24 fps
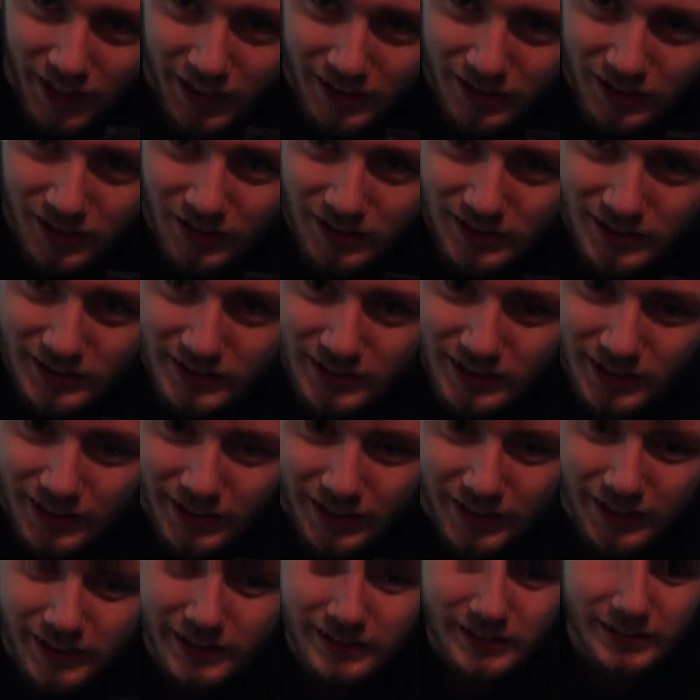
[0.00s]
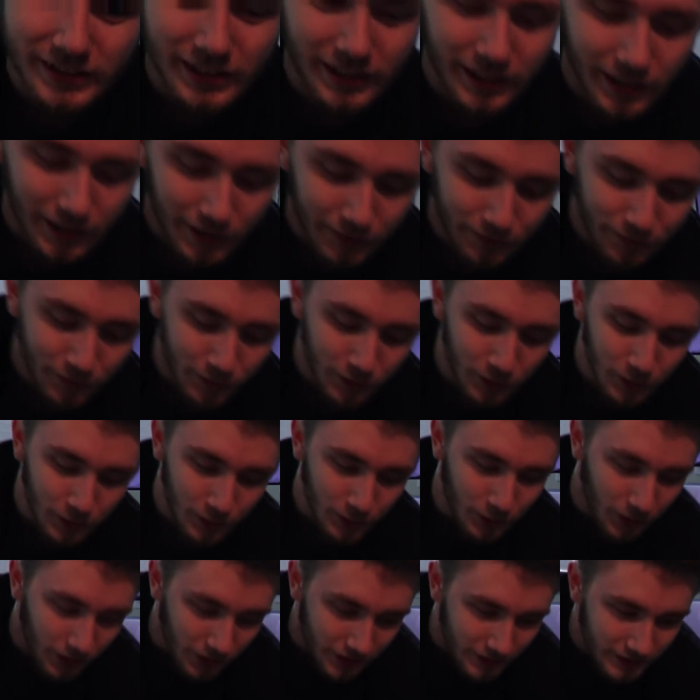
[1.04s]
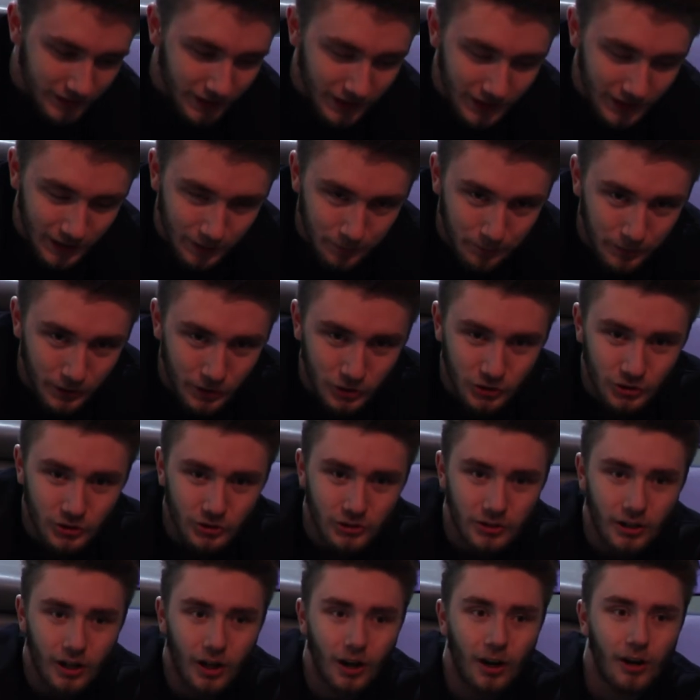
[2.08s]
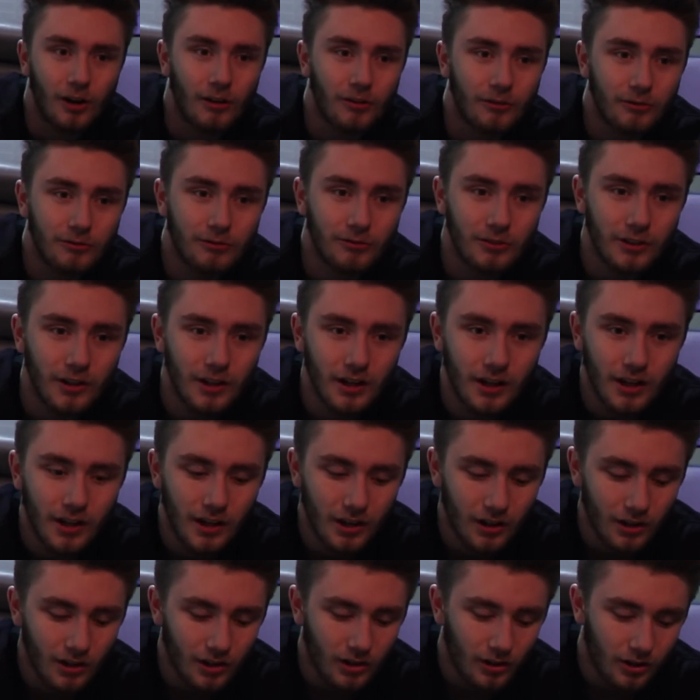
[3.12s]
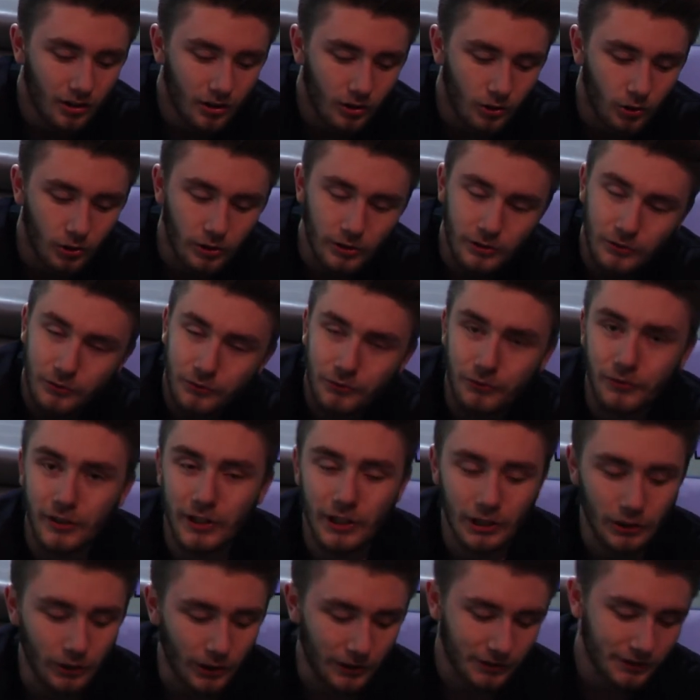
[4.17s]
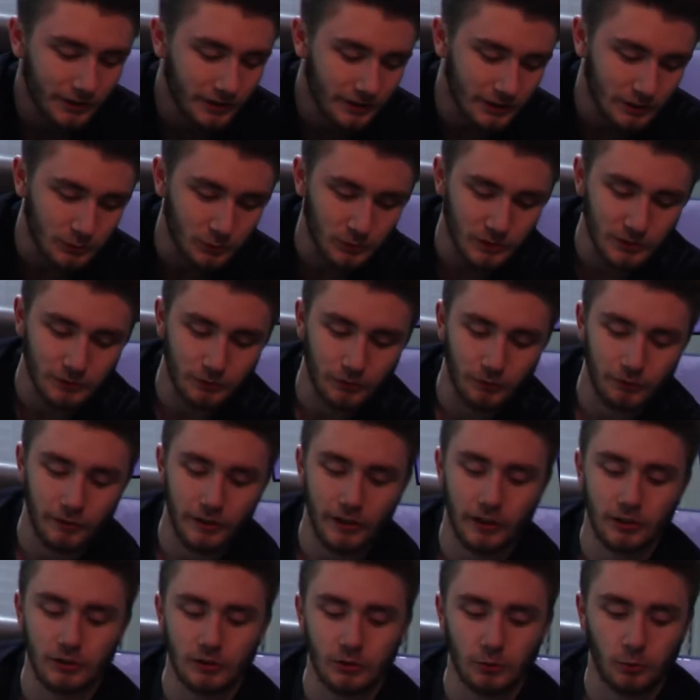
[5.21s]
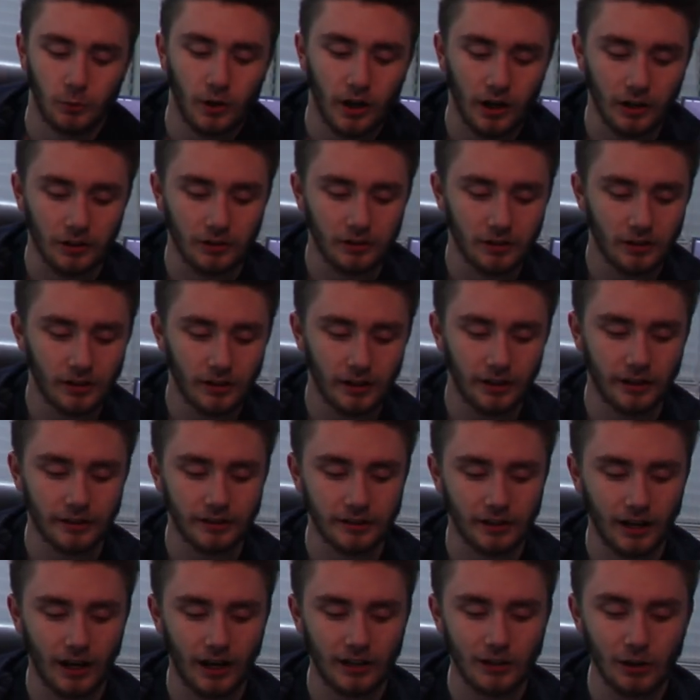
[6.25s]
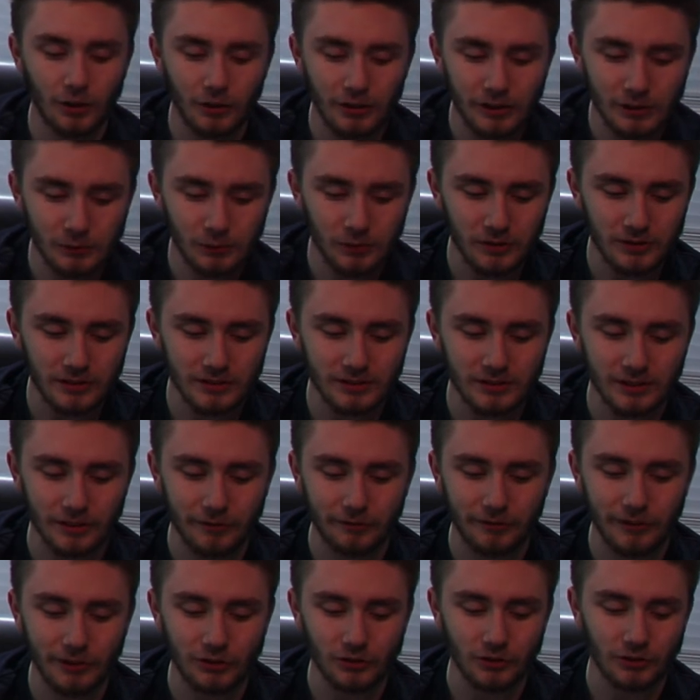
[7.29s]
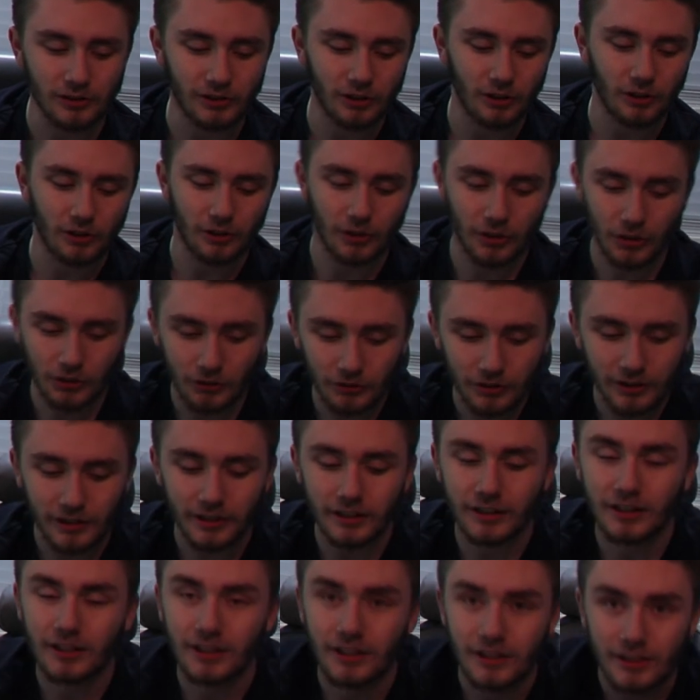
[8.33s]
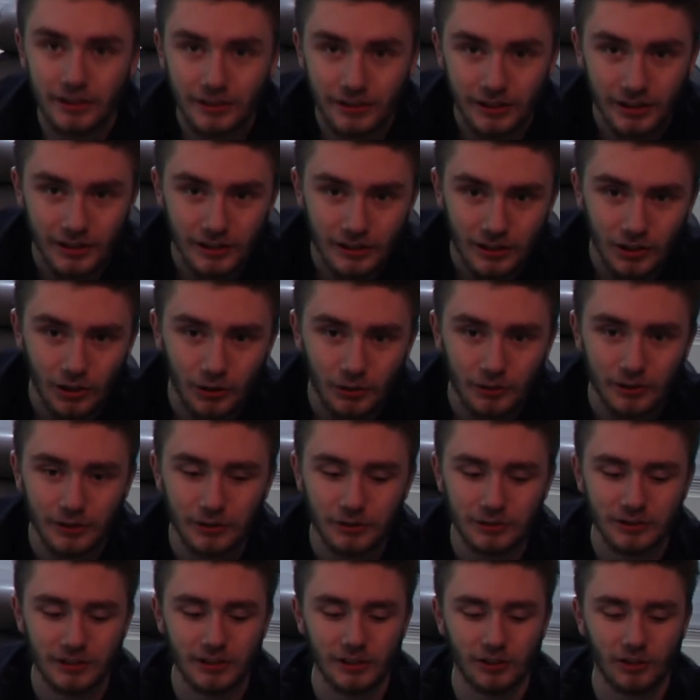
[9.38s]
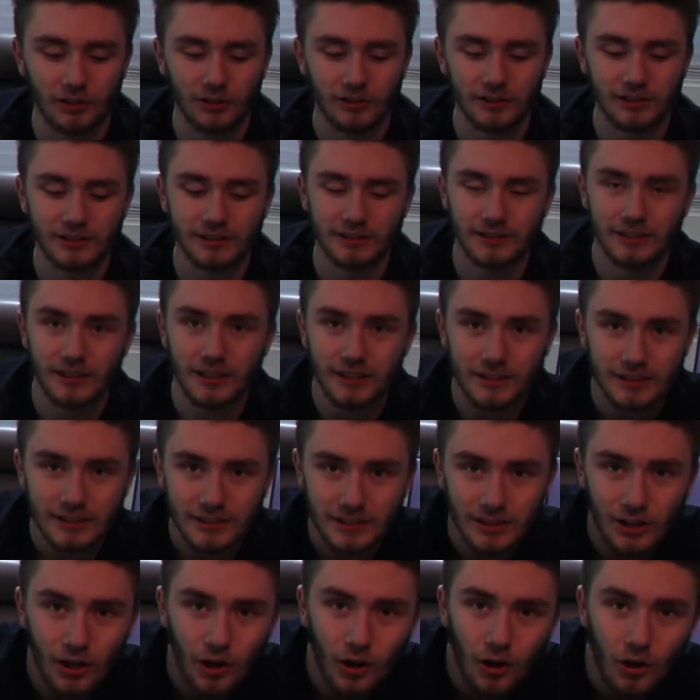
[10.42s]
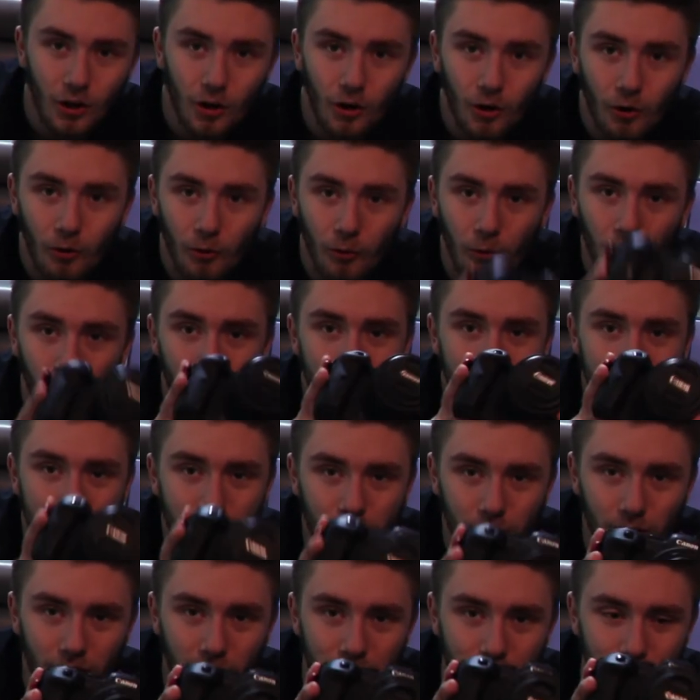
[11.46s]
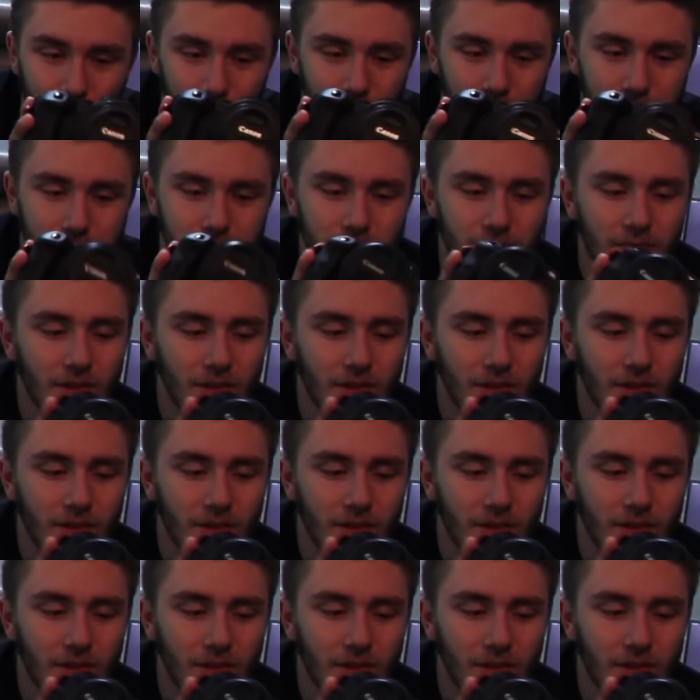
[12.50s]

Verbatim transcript: that does is if you are taking a picture of or video I think this works for video as well and I know this was a feature in the R3 didn't know it was in the R6 whatsoever